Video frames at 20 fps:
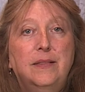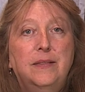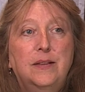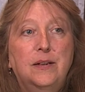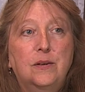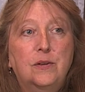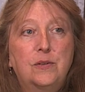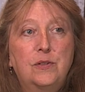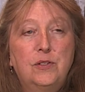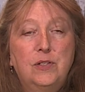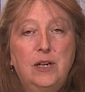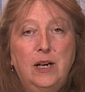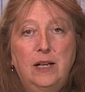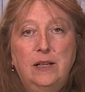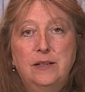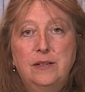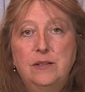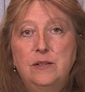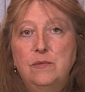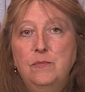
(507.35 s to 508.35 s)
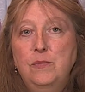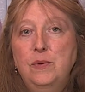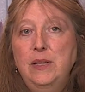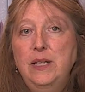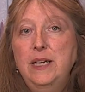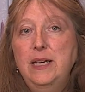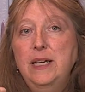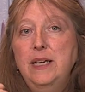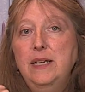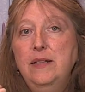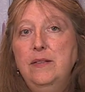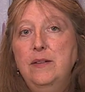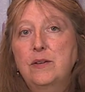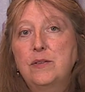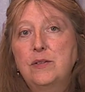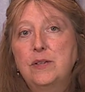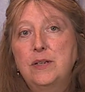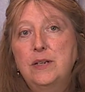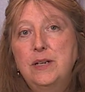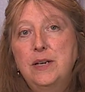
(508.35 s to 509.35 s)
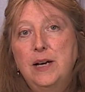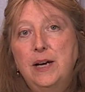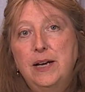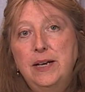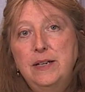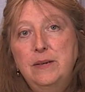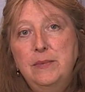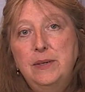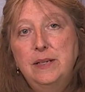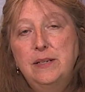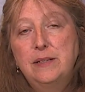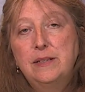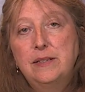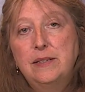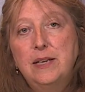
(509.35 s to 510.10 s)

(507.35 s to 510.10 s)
There's chalice and blade. There's a 9-minute